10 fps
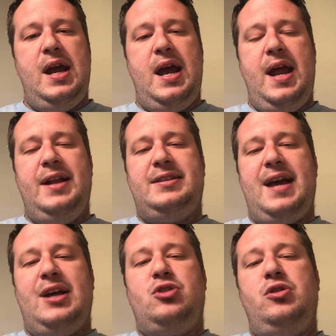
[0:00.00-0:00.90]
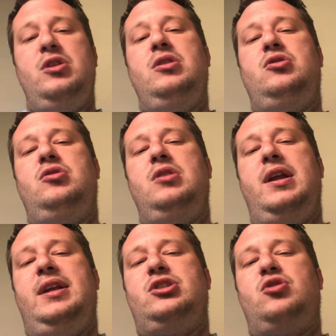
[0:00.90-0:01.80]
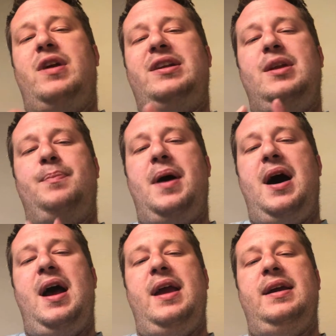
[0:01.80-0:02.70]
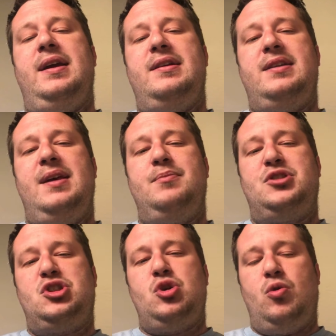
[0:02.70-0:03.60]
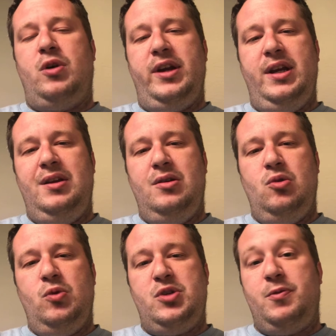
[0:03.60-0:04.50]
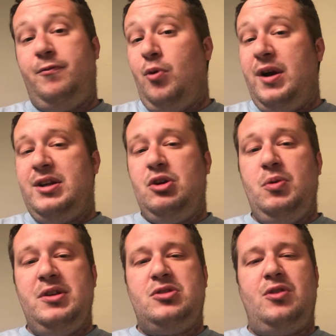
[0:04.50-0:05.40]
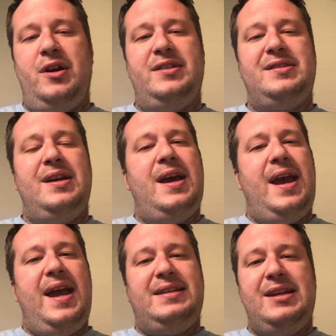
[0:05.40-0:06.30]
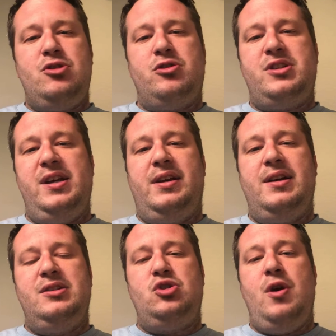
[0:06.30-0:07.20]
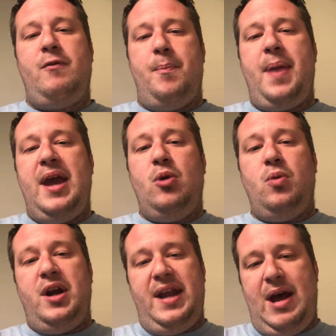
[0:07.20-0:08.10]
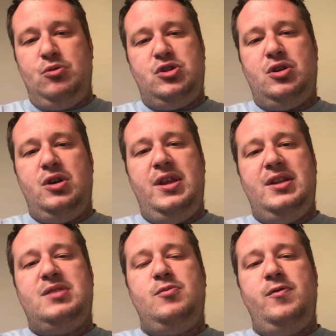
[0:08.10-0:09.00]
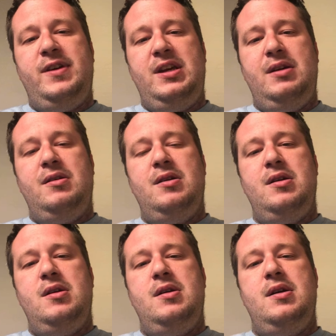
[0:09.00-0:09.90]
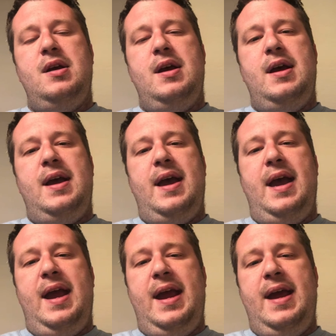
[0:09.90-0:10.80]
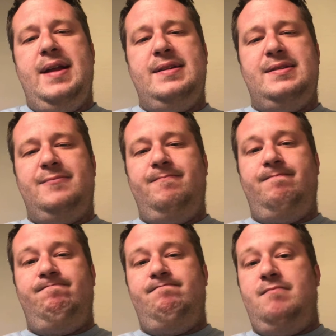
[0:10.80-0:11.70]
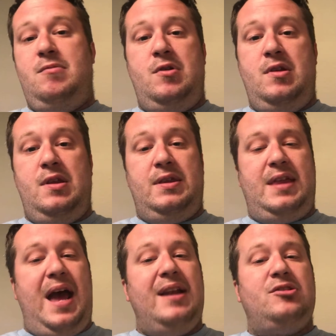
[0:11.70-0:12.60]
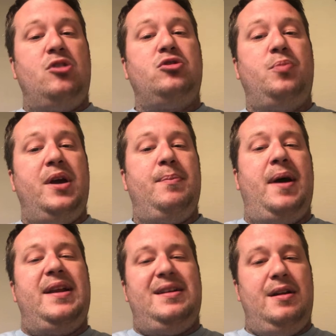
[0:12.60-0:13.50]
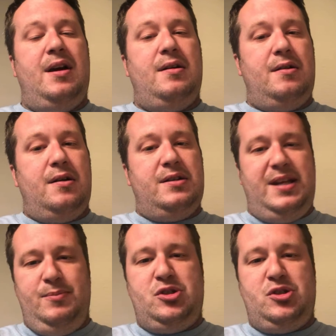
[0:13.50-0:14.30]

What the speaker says: And it's directed by Tim Story, which before I tell you his credits, it's interesting because you have a penguin announcer in this movie. And that is also played by Tim